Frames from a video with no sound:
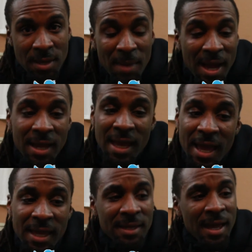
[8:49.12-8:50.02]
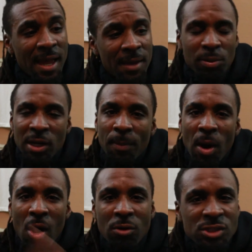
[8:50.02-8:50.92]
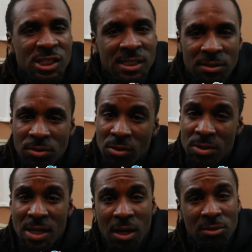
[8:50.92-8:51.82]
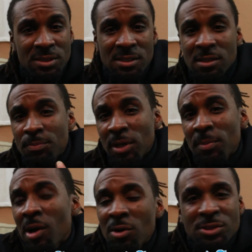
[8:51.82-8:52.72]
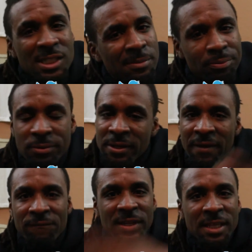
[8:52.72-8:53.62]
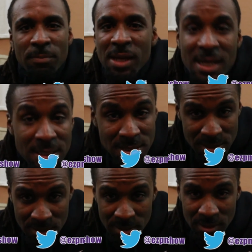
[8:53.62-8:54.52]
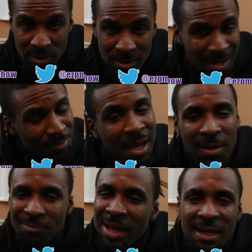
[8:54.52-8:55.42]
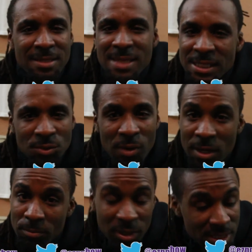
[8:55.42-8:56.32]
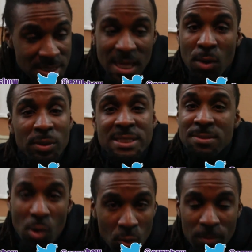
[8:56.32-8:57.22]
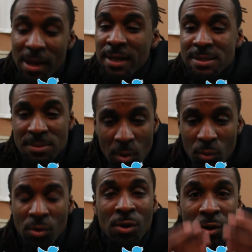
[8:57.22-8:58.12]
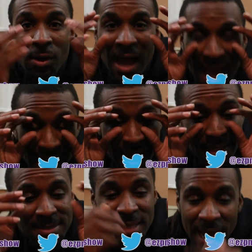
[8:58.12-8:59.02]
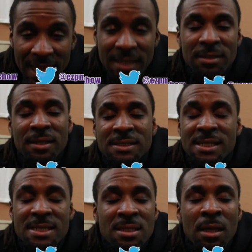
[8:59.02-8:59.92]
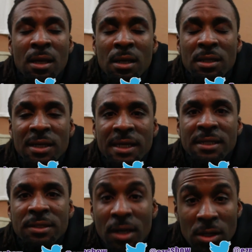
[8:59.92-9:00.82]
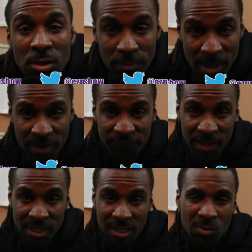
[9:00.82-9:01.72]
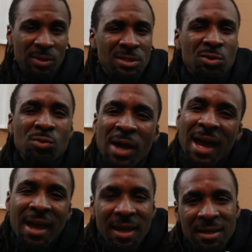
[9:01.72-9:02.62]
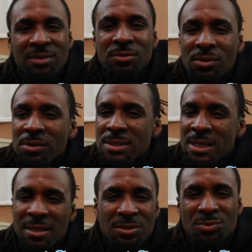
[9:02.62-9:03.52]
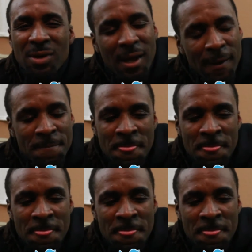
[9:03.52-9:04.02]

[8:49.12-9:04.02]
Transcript: Man, hey, hey, pull up on OG. You know what I'm saying? go to the hood, pull up on OG. 50 blunts. I'm not I'm not exaggerating, bro. This is how we smoke, man. Smoke eyes tight, nigga just looking dumb by the face. Cause we too high. You know what I'm saying? Too high.